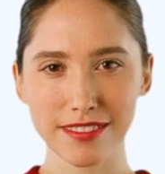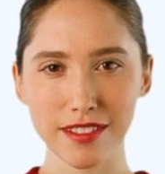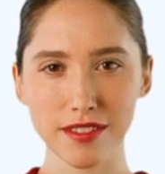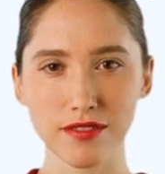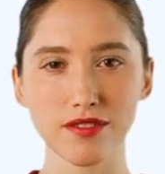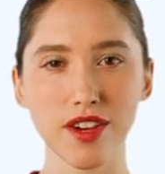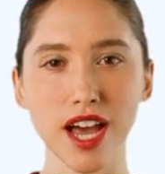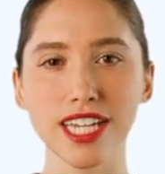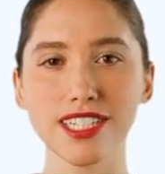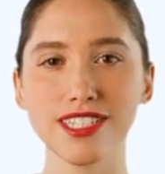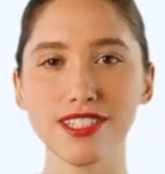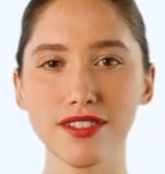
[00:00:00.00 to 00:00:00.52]

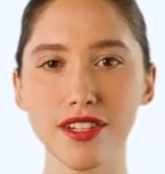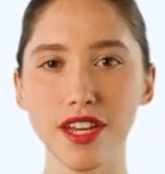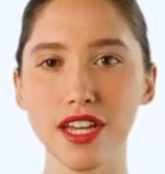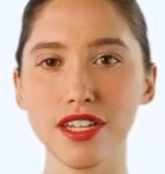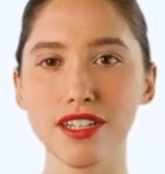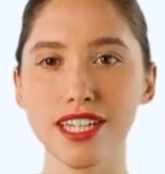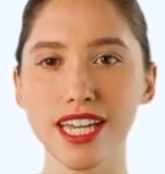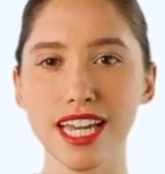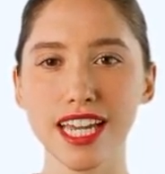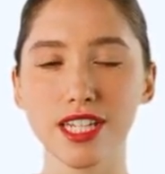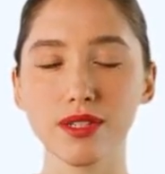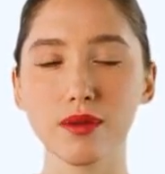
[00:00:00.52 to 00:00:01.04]

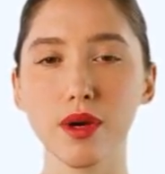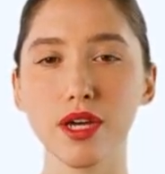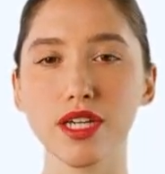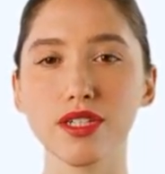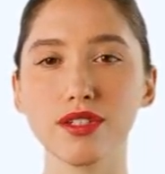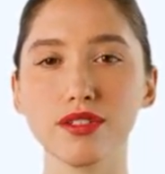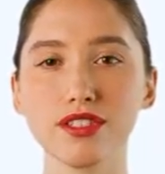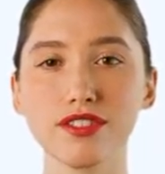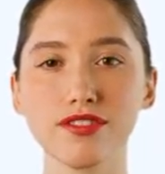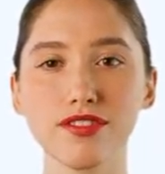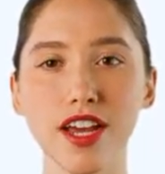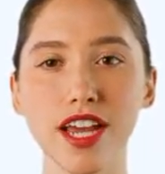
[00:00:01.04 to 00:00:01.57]
Renderer is where
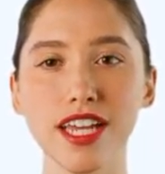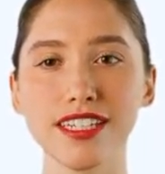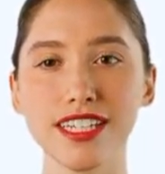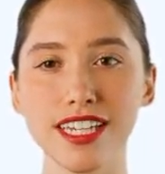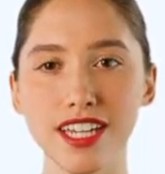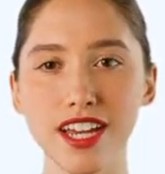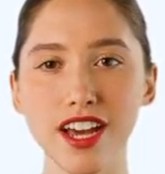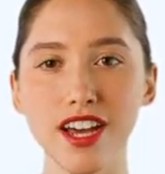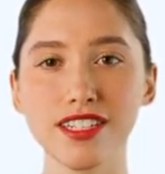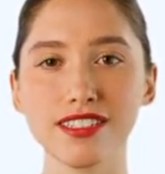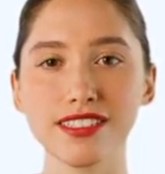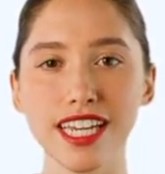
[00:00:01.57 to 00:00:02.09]
you define the
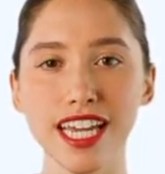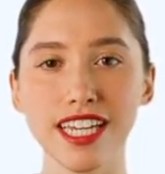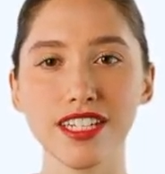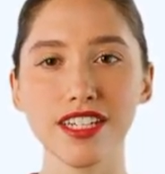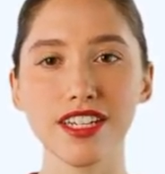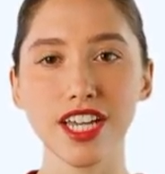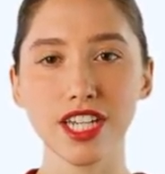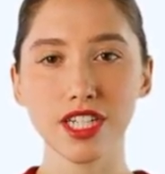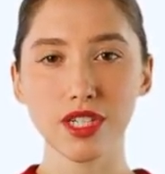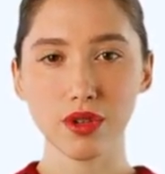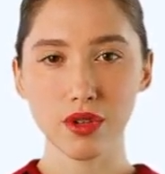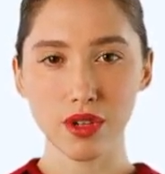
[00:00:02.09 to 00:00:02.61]

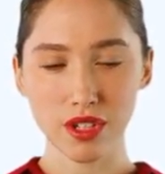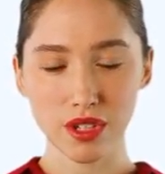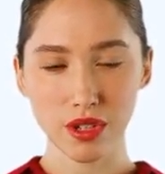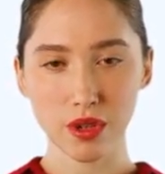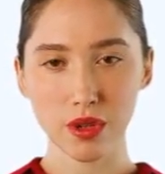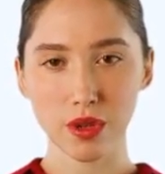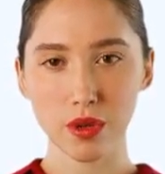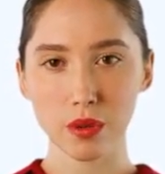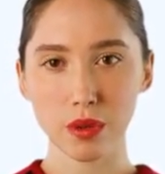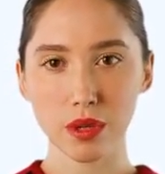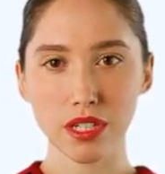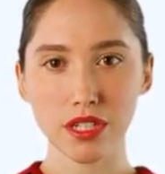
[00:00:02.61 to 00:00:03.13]
content that your
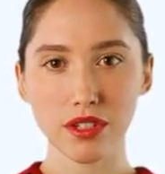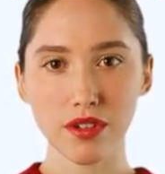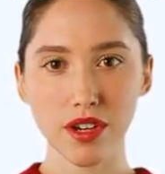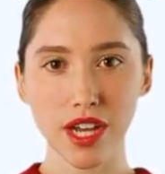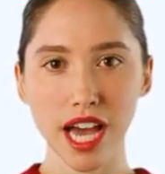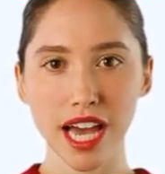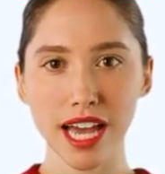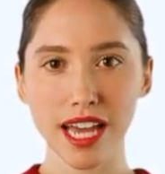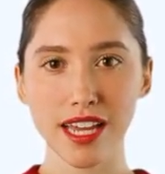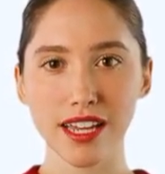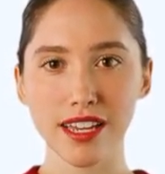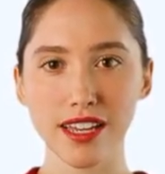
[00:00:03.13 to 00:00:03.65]
tool will
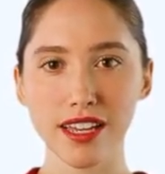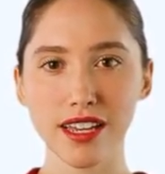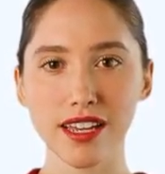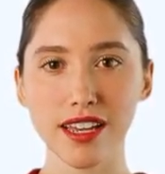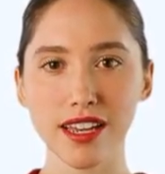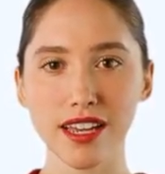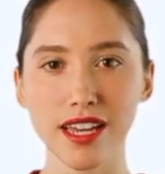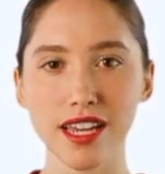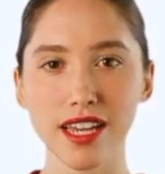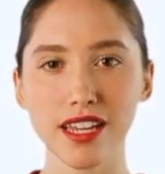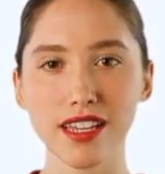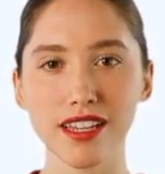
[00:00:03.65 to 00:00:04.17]
create.
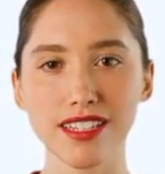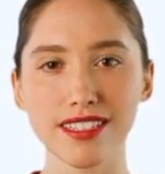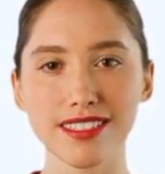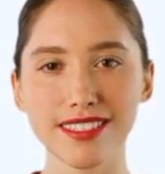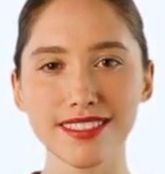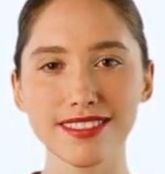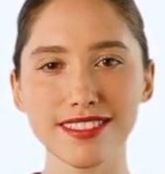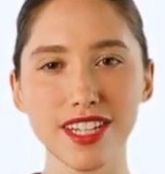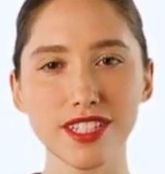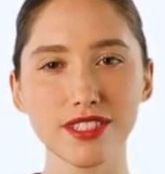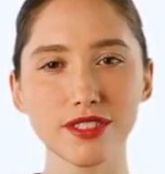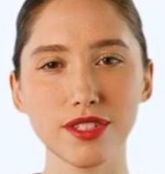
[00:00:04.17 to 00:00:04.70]
This
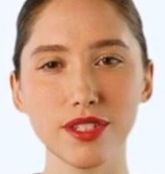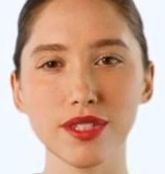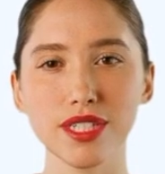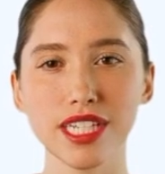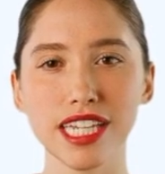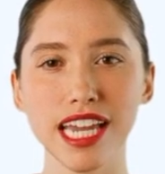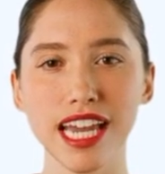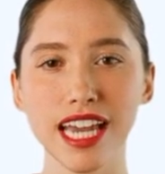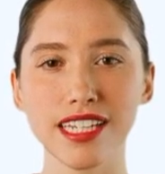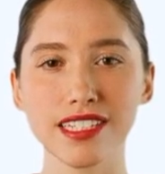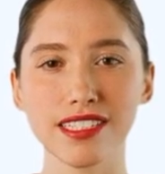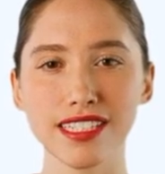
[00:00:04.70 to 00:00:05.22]
is done
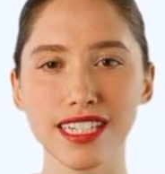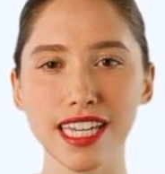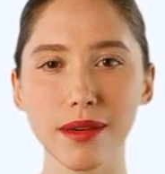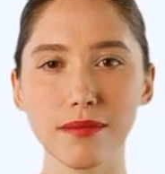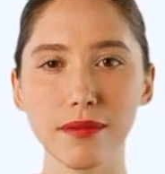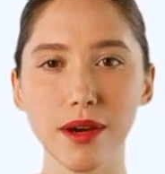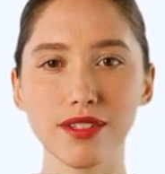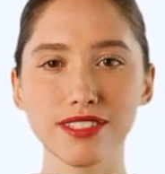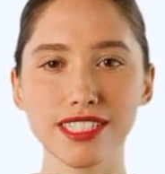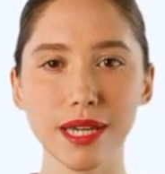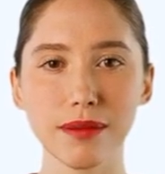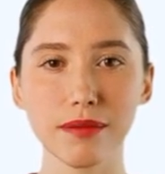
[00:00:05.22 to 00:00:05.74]
using an
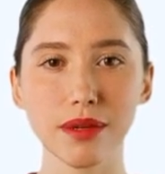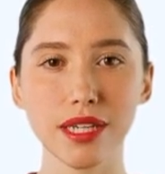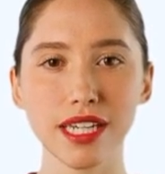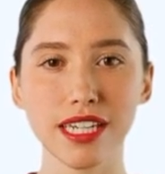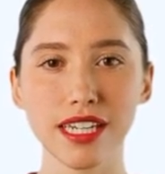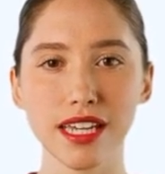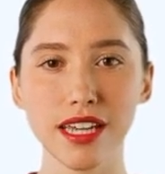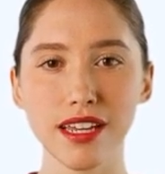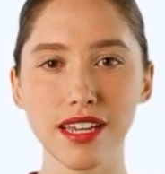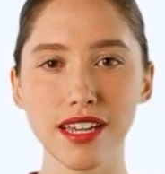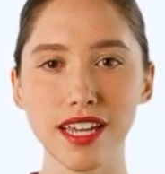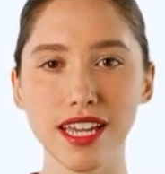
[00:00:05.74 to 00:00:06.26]
HTML
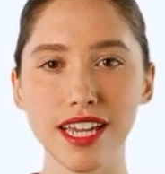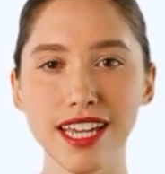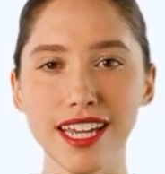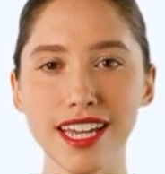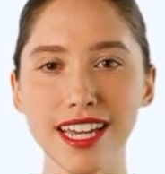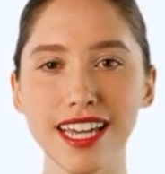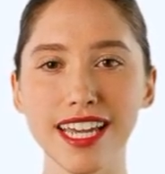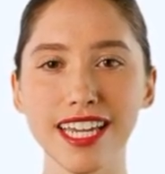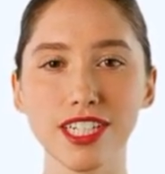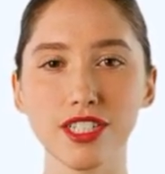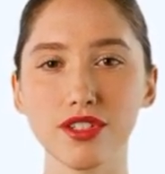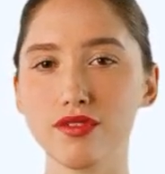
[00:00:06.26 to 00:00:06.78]
template.
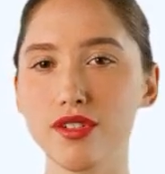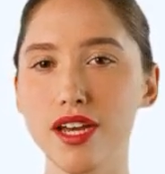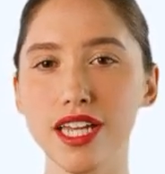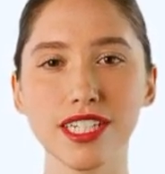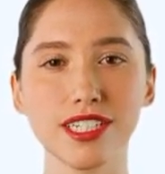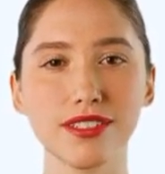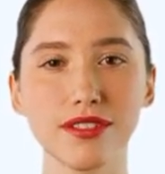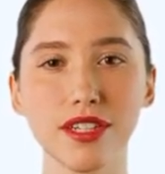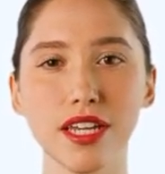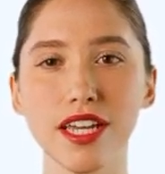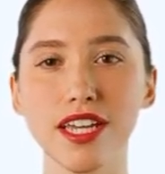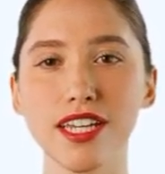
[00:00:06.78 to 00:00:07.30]
Each
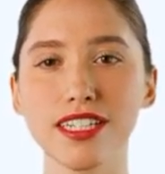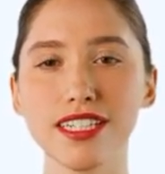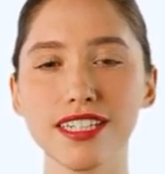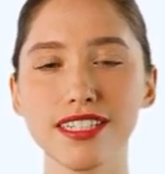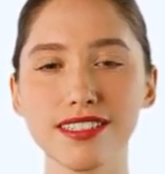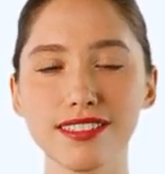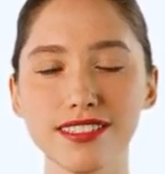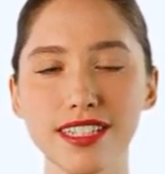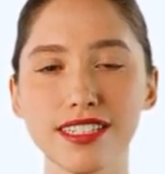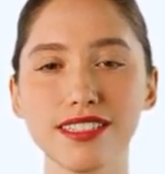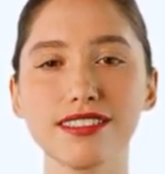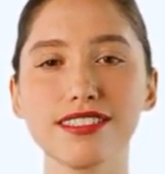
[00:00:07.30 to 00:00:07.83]
renderer
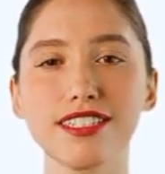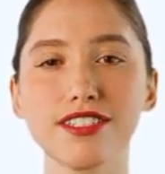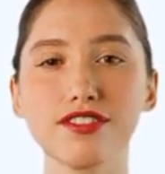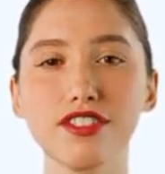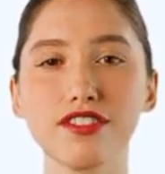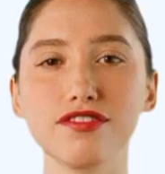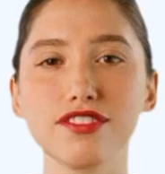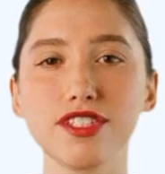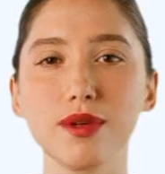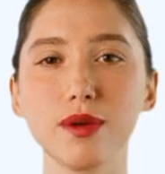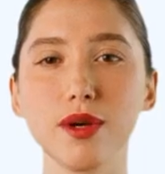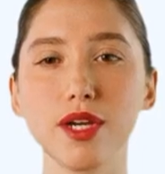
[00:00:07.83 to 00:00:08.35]
consists of a
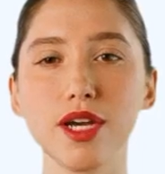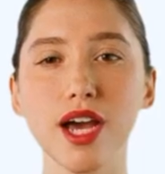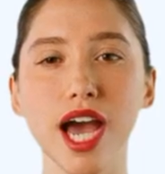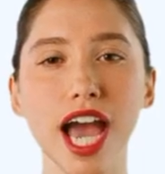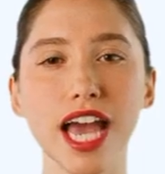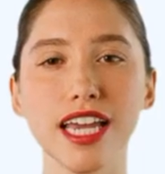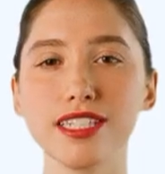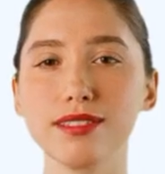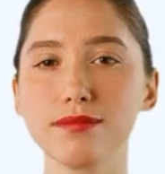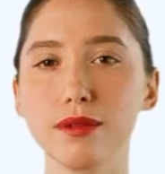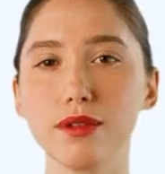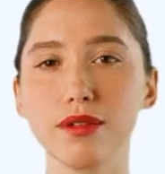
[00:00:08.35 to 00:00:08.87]
viewer,
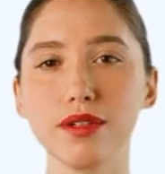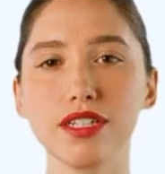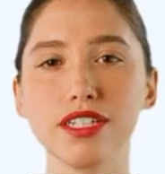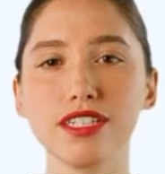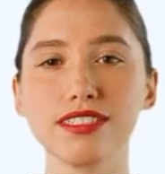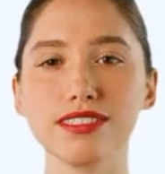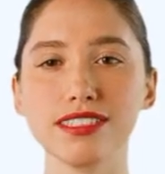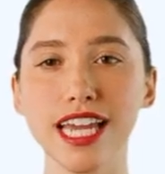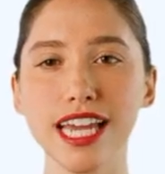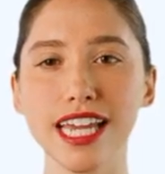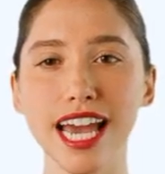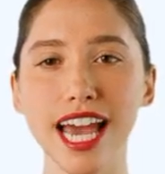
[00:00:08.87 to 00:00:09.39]

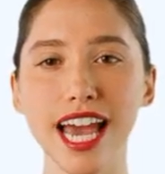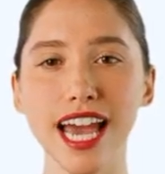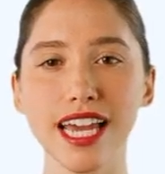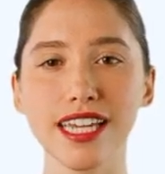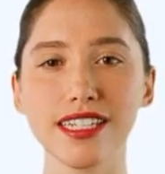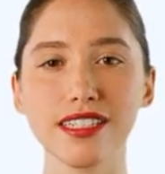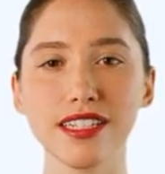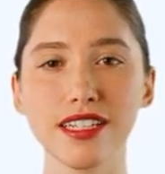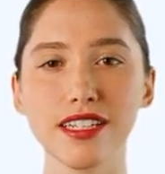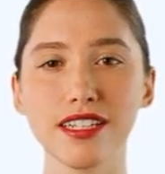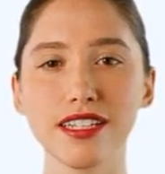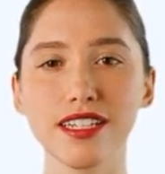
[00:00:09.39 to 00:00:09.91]
exporters, and head.